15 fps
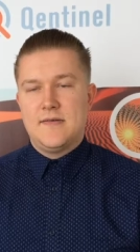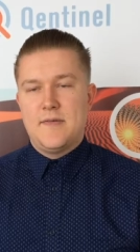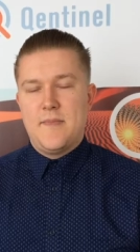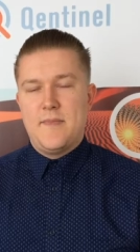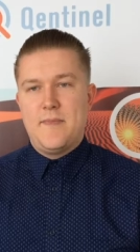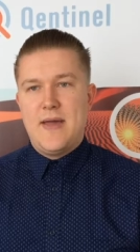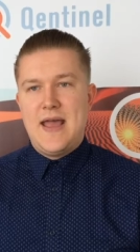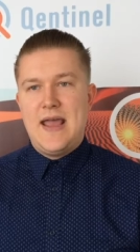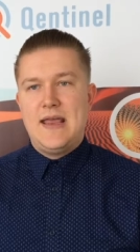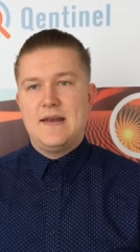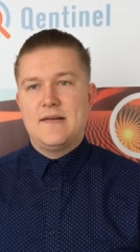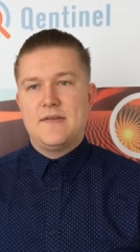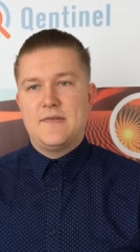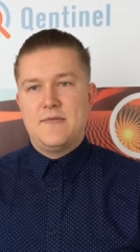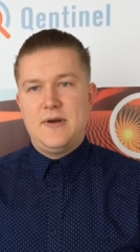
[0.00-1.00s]

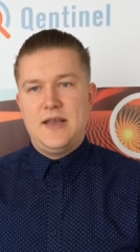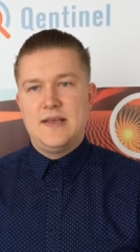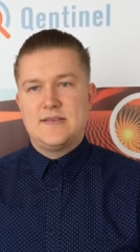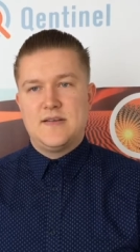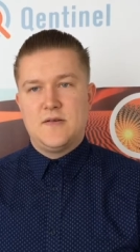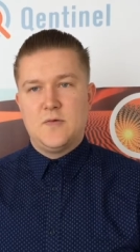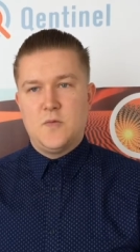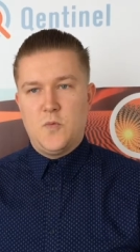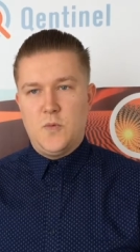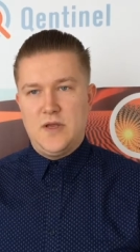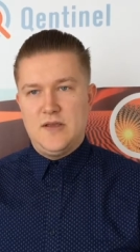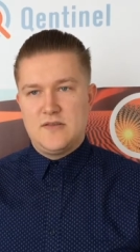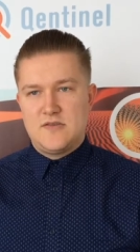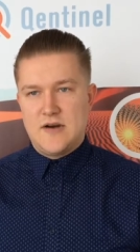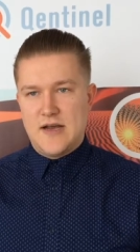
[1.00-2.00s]
main reason
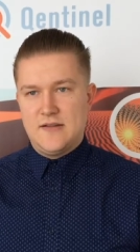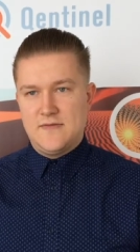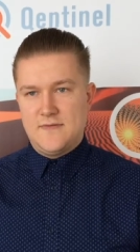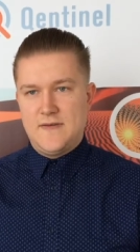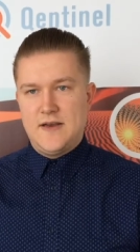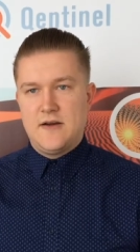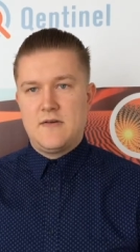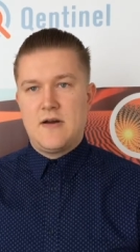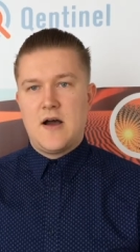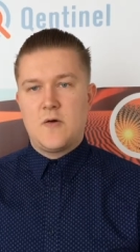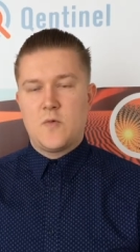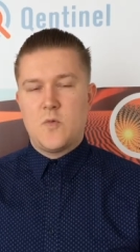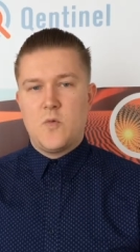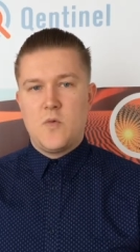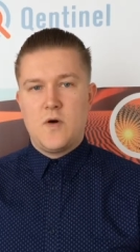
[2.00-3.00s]
we try to figure out